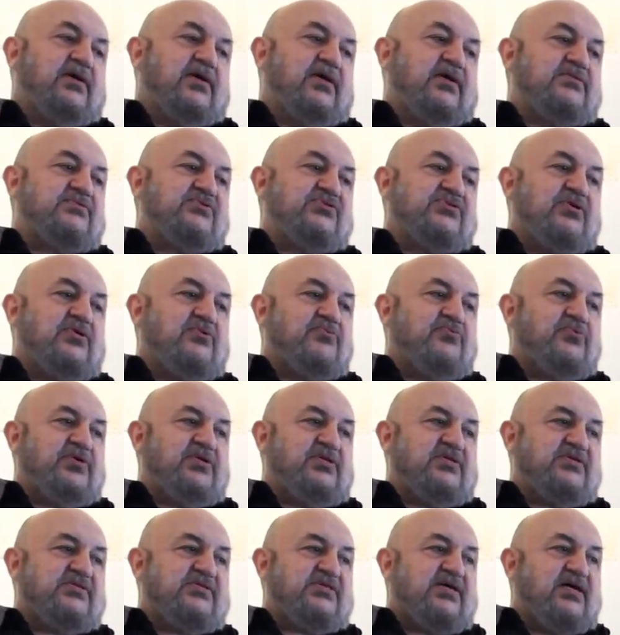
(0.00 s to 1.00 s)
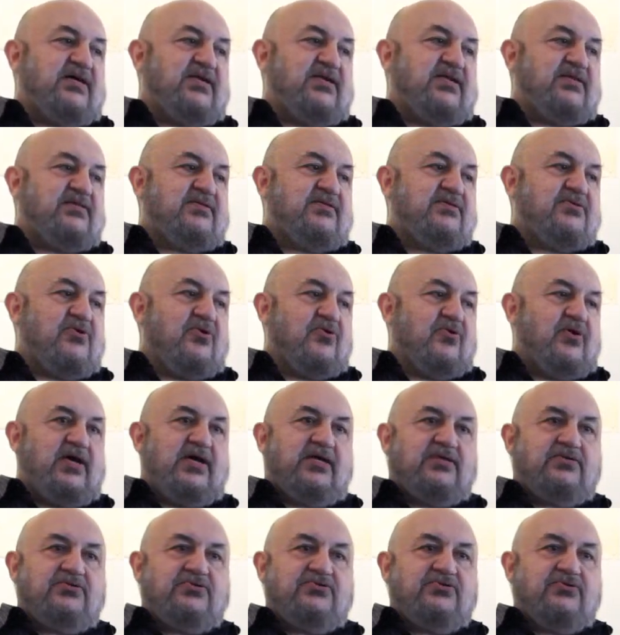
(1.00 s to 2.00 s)
And so we decided to go
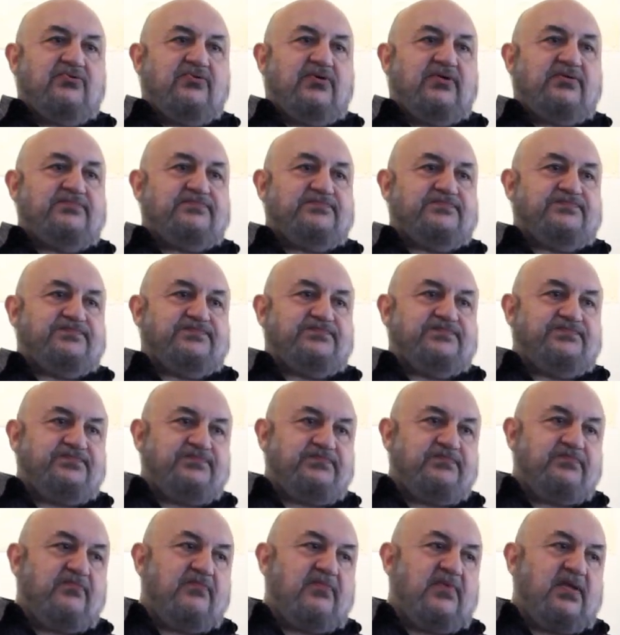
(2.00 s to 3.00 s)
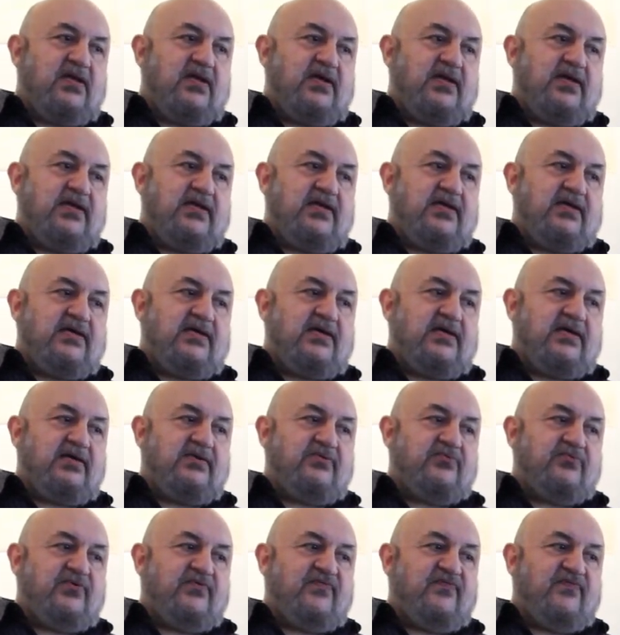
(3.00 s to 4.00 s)
ahead and do it.
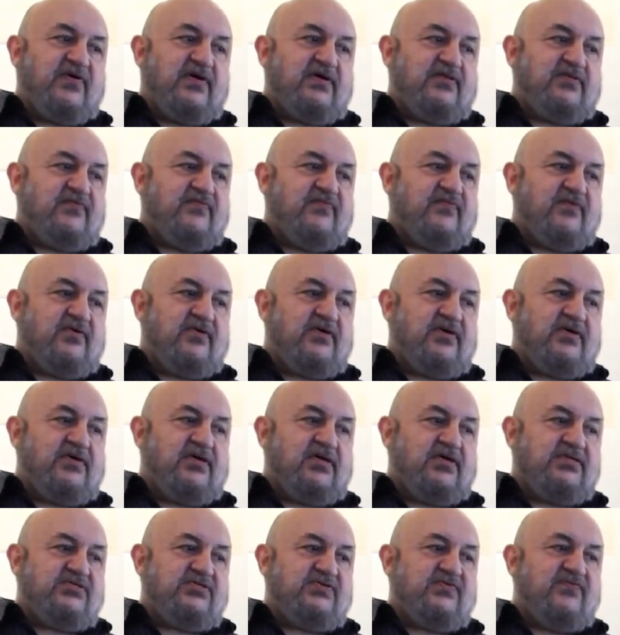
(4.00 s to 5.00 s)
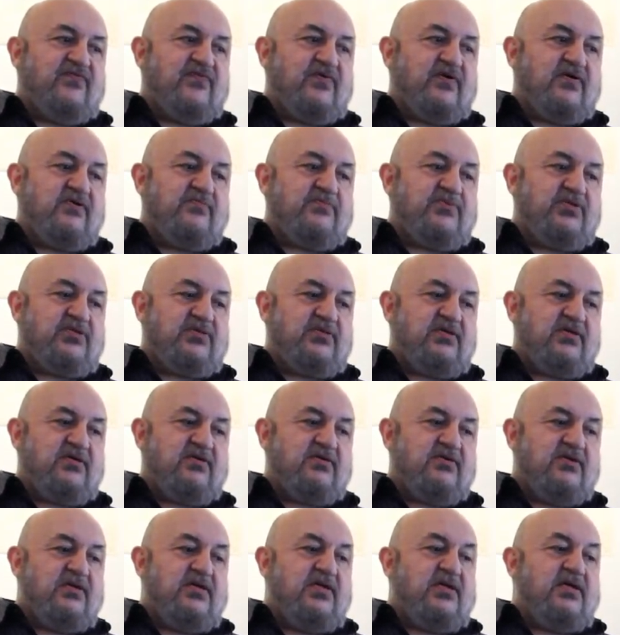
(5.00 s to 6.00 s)
And we found a very nice environment
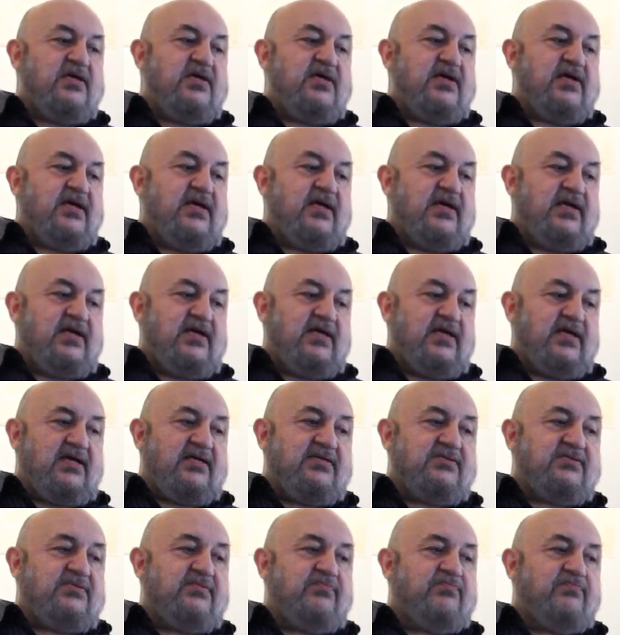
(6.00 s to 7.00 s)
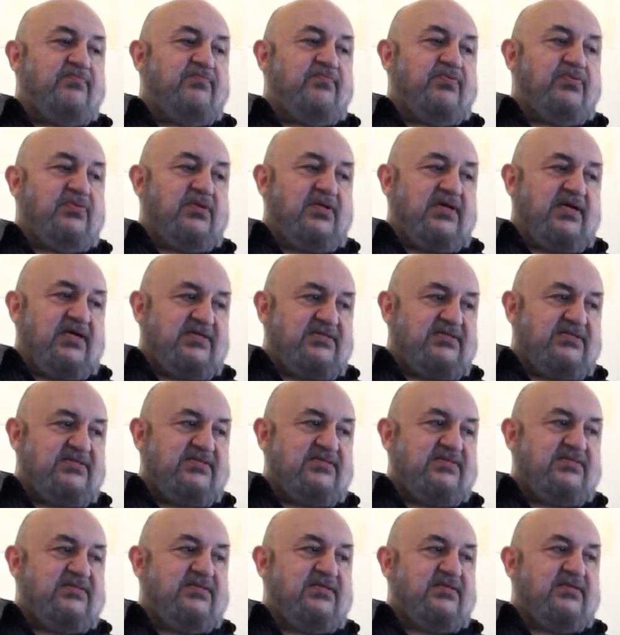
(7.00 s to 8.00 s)
there. And
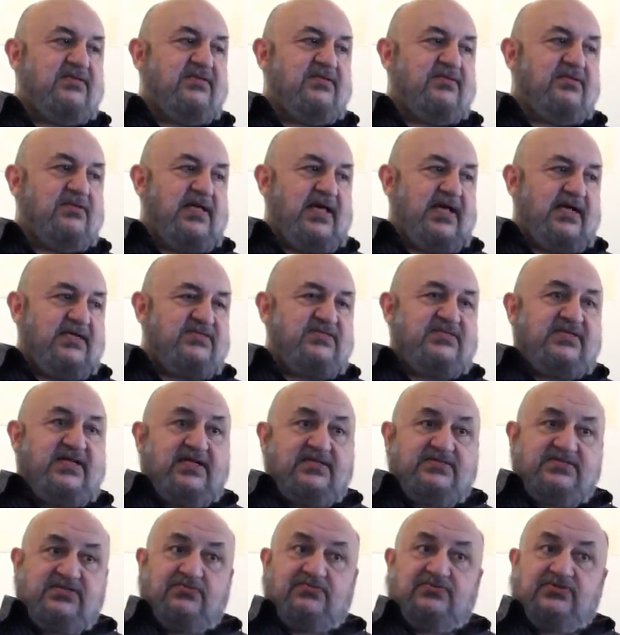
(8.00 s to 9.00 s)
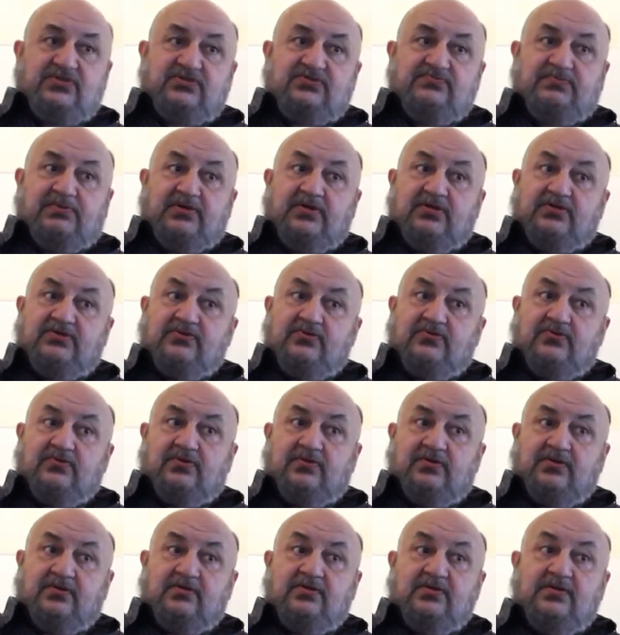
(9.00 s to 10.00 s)
plus, as Nancy was explaining to you
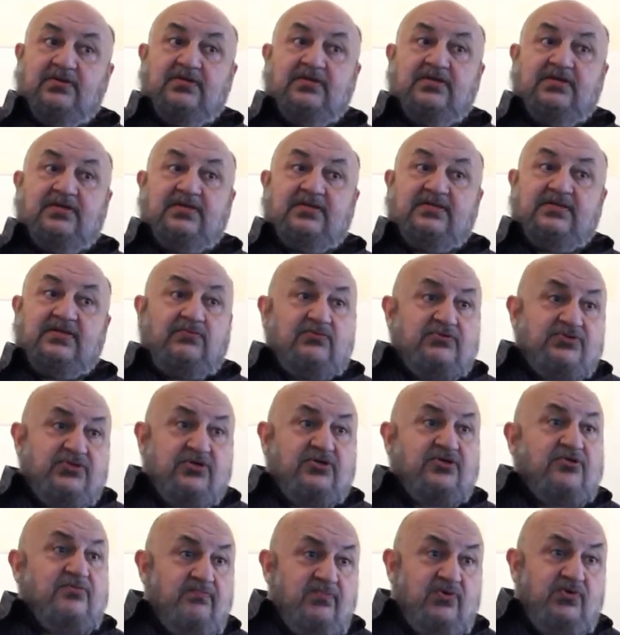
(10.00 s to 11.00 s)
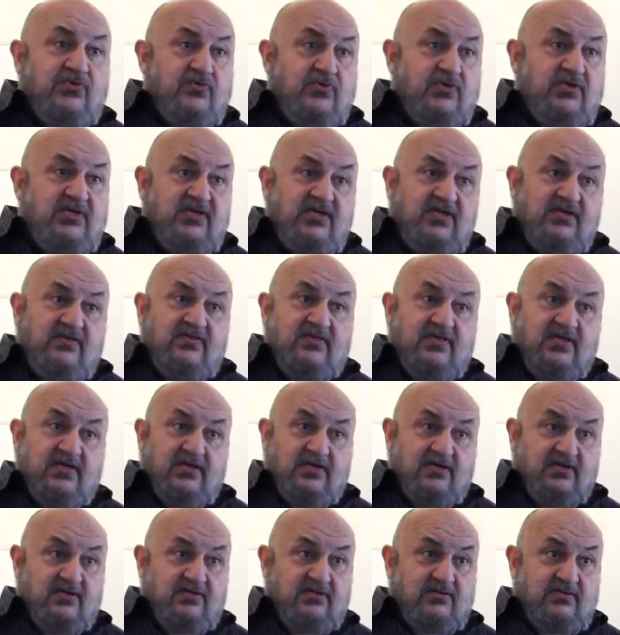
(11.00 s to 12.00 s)
earlier, there was a community
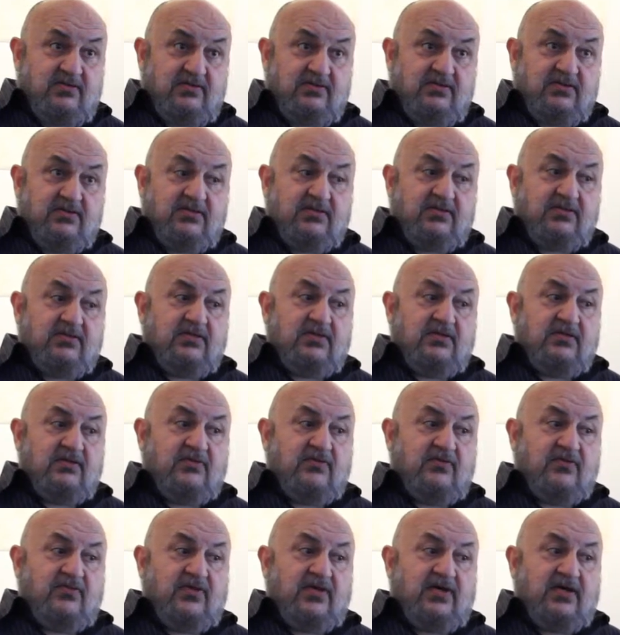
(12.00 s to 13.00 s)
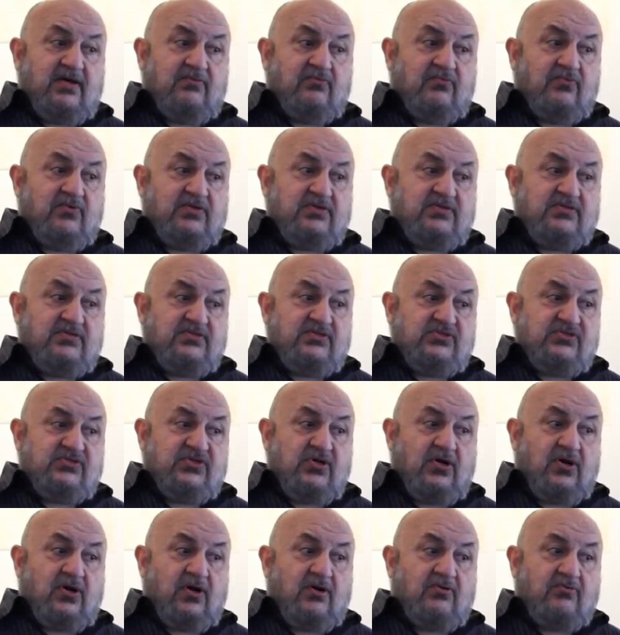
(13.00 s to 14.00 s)
there that
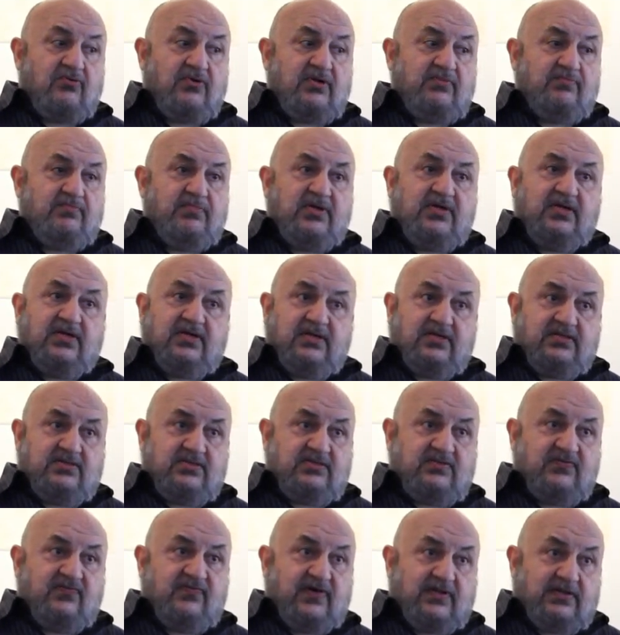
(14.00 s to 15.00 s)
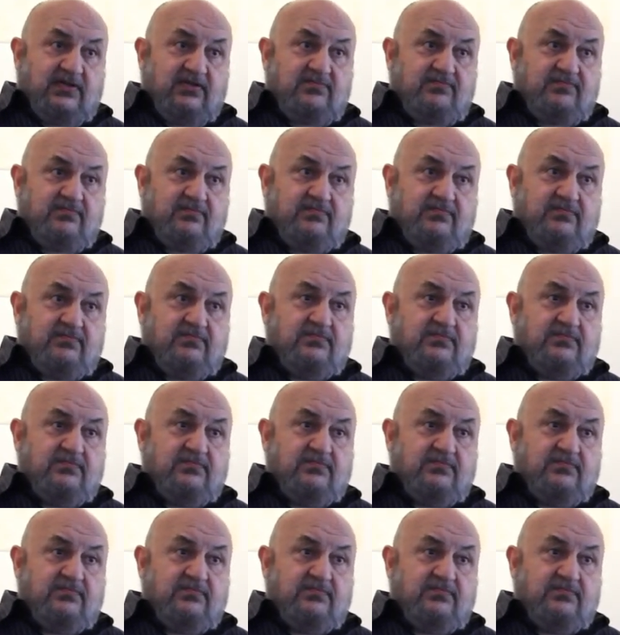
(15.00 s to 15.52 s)
was already beginning to develop.